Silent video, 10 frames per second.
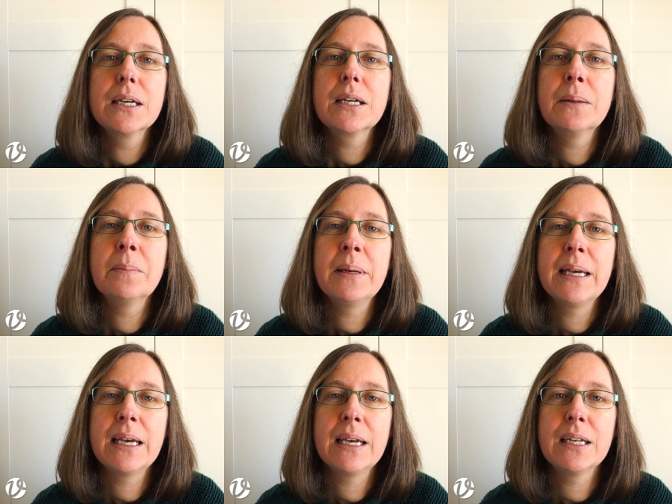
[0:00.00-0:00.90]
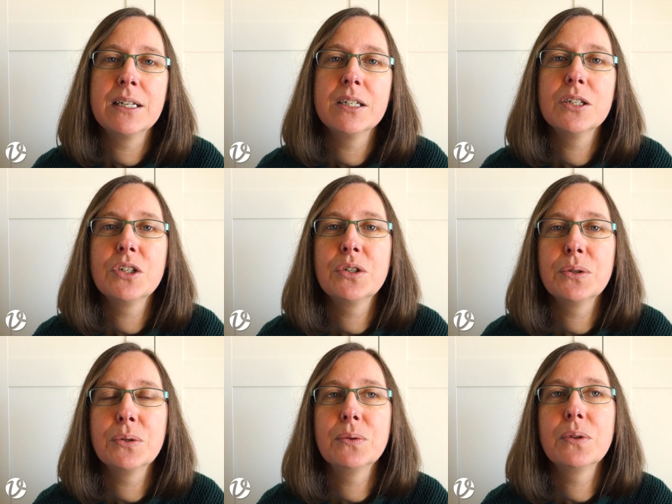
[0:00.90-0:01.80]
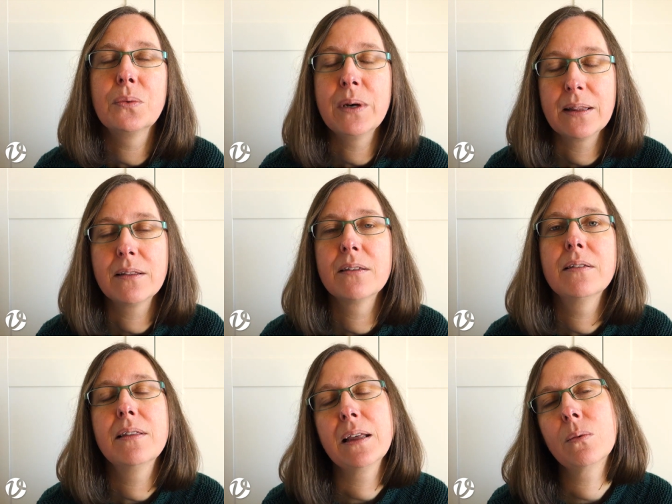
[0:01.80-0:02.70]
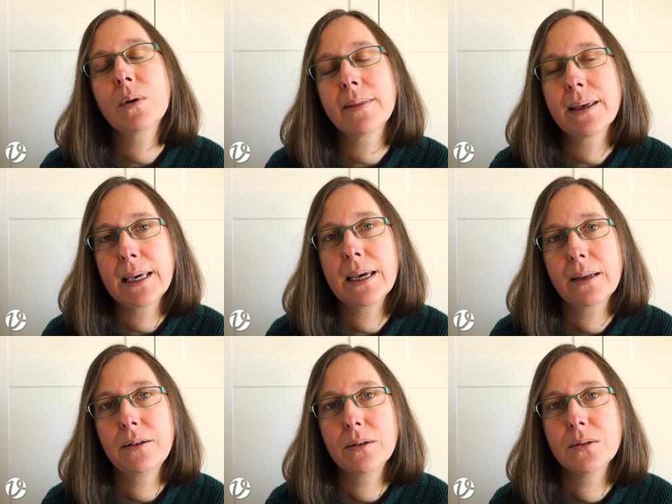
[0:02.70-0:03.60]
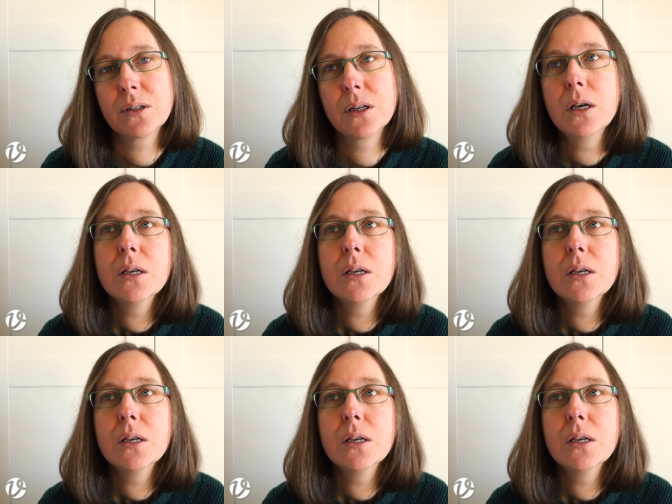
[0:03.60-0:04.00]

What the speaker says: compared to the width than what they had used.